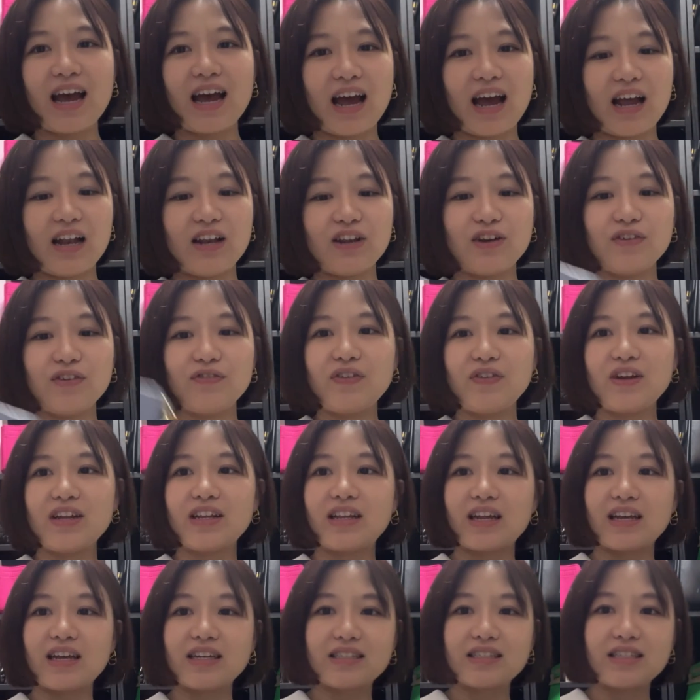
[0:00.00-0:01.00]
I love it.
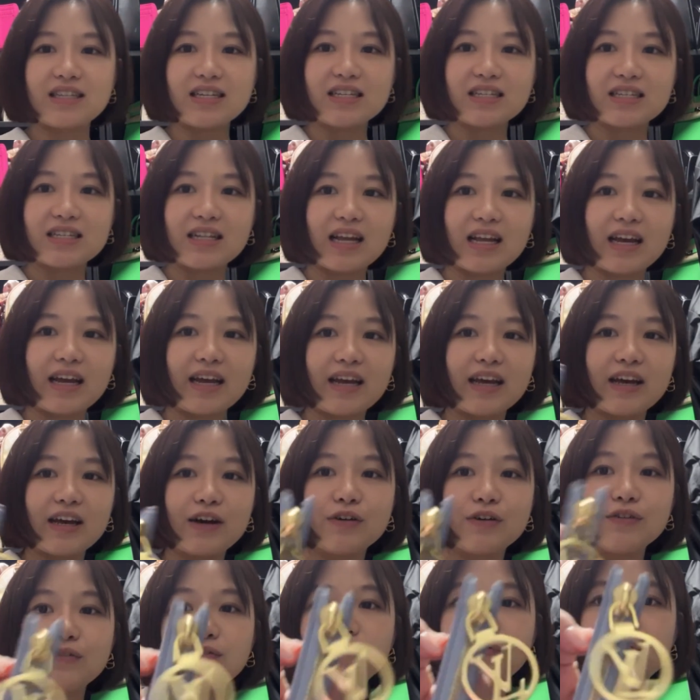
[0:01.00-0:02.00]
There's this like
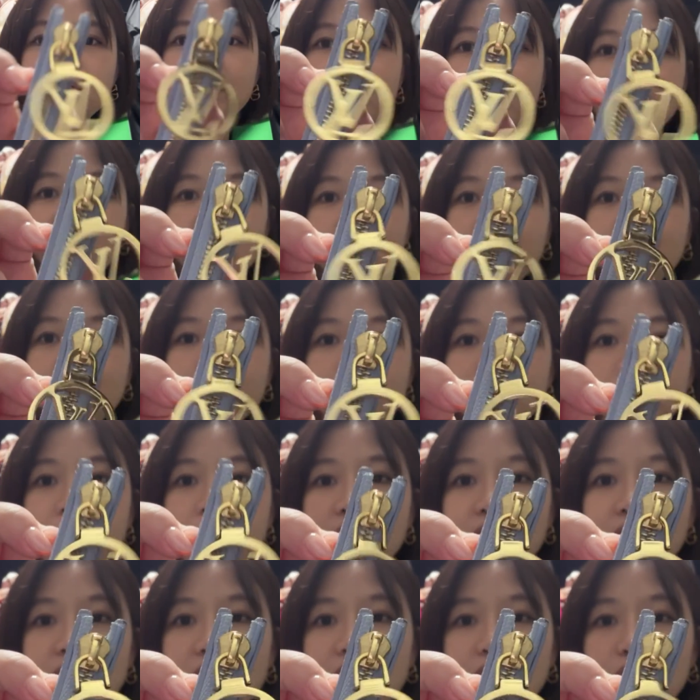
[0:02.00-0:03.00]
LV
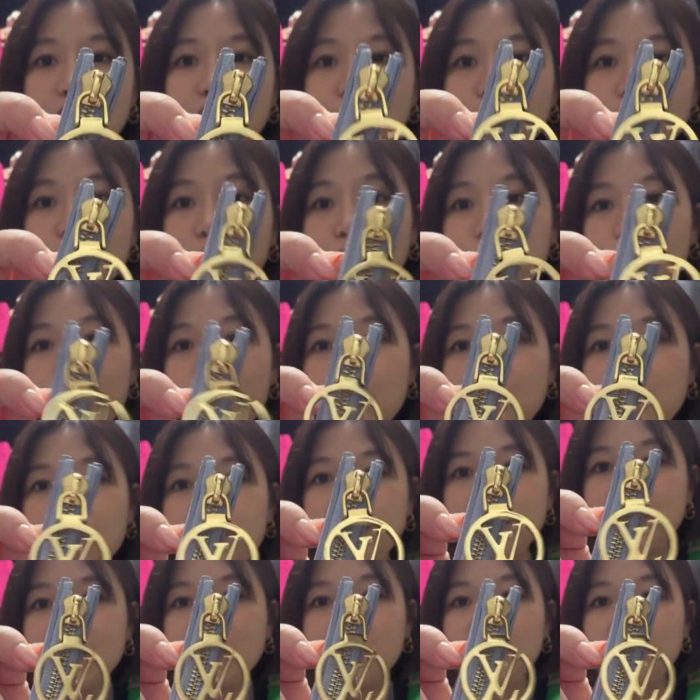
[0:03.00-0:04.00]
logo over
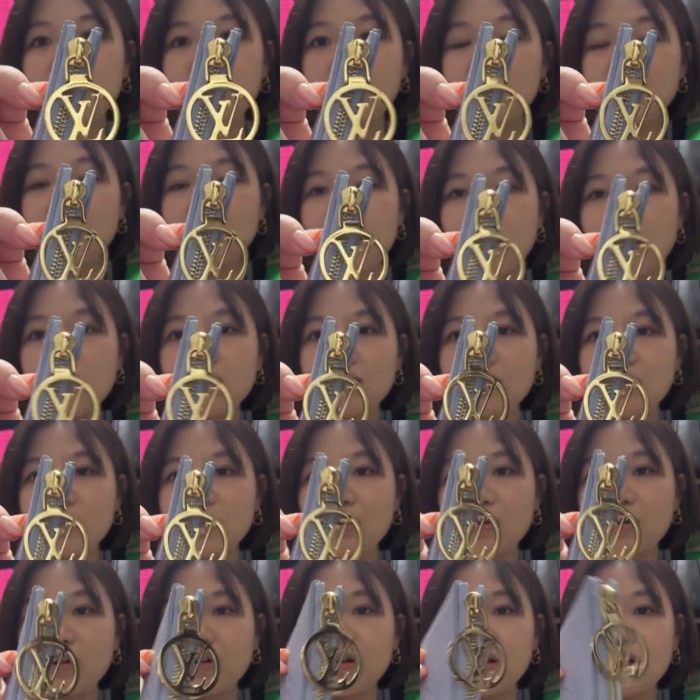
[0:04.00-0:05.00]
here on
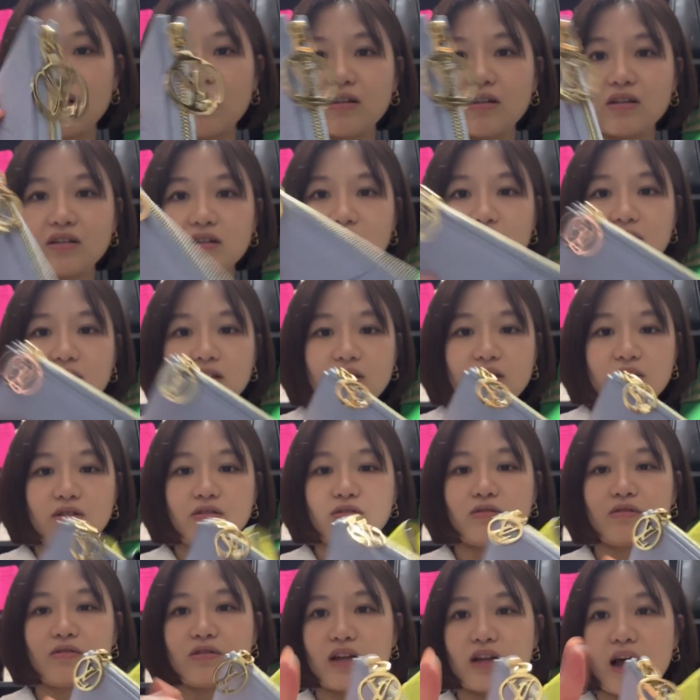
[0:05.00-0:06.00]
the
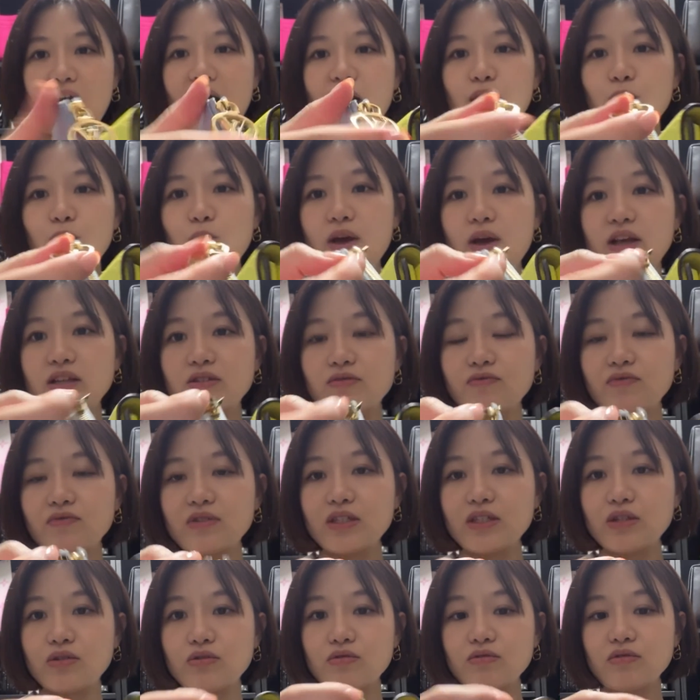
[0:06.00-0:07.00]
hardware is
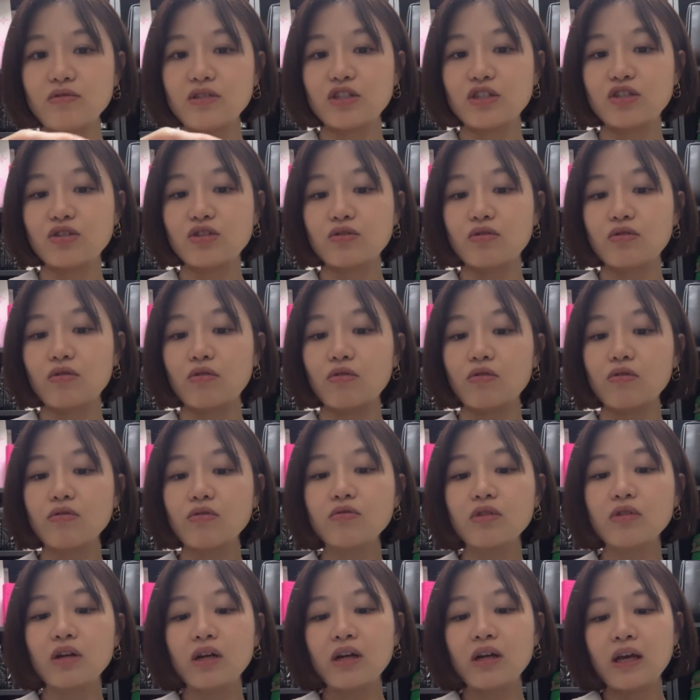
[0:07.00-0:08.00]
really good. It's
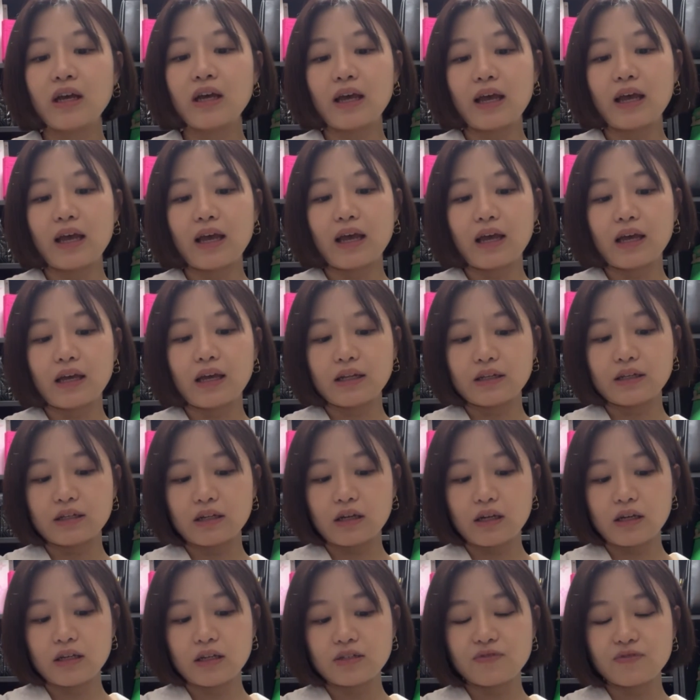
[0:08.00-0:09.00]
gold and
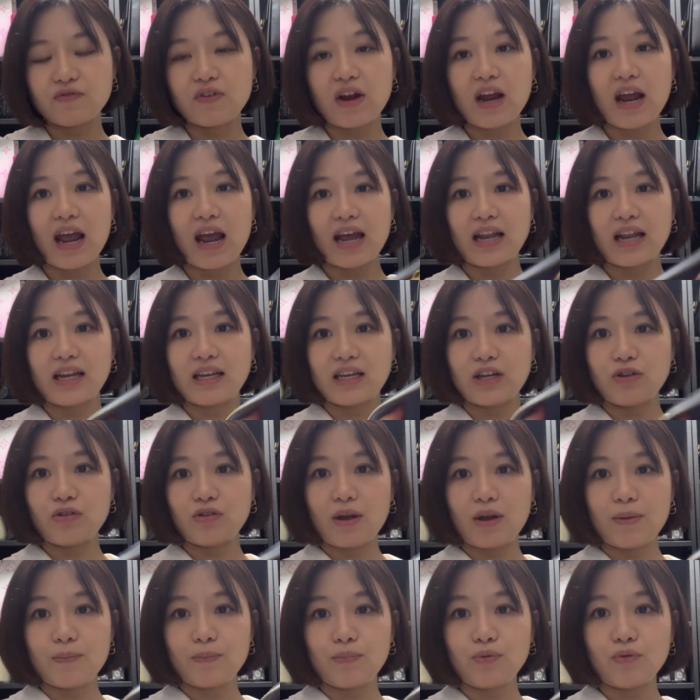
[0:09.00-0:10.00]
it's very handy. You
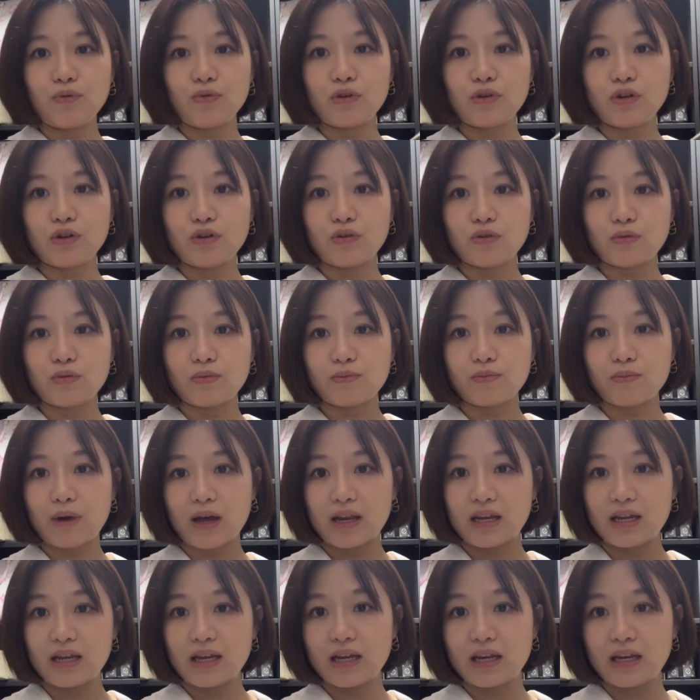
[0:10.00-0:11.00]
can put
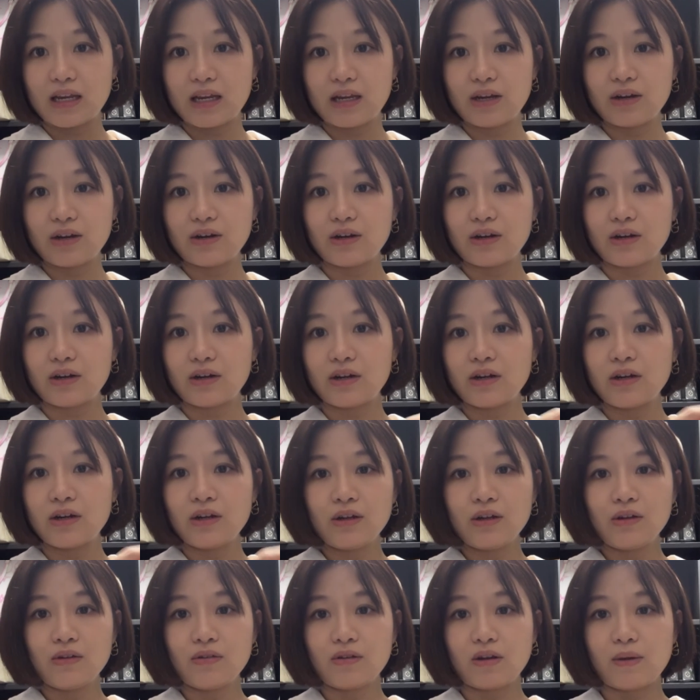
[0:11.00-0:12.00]
money in here,
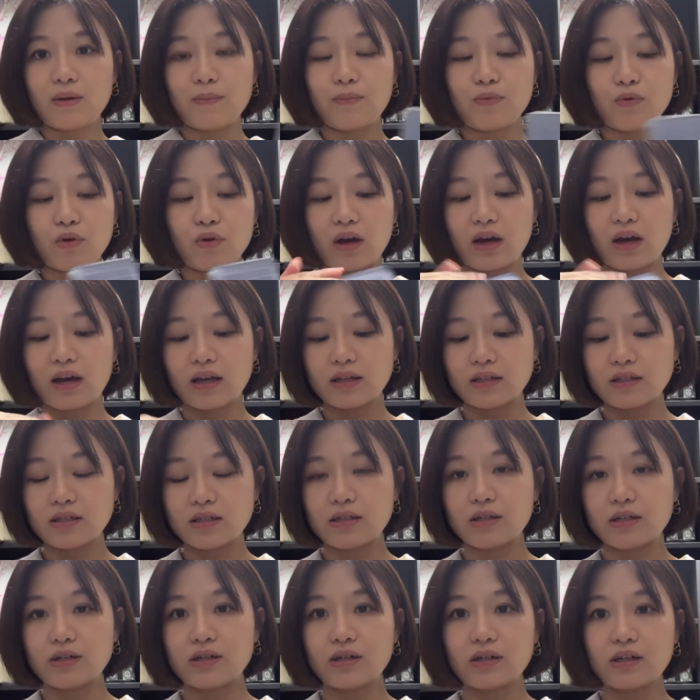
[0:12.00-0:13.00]
you can put cards
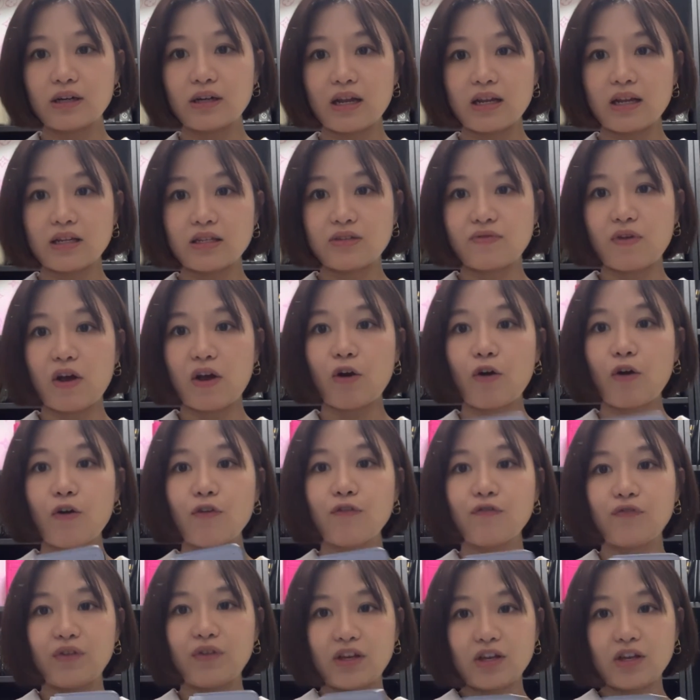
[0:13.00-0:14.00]
here, and it's very
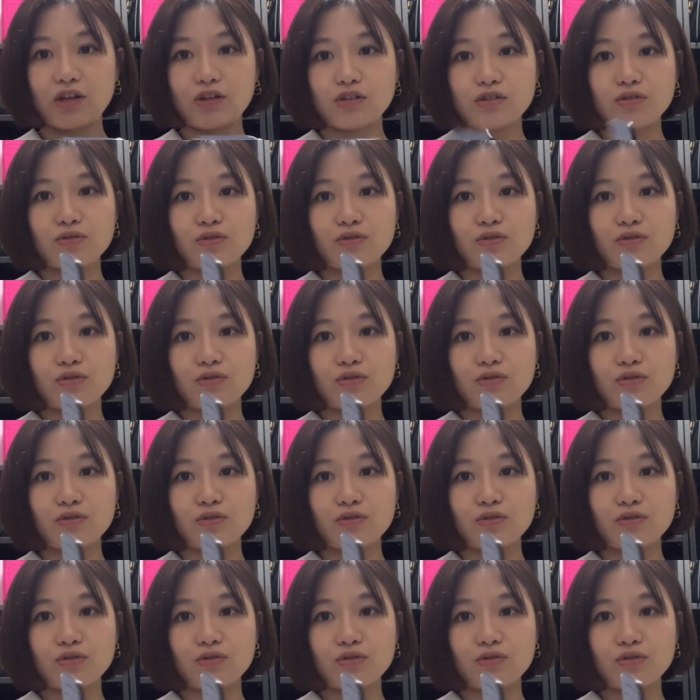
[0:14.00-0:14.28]
convenient.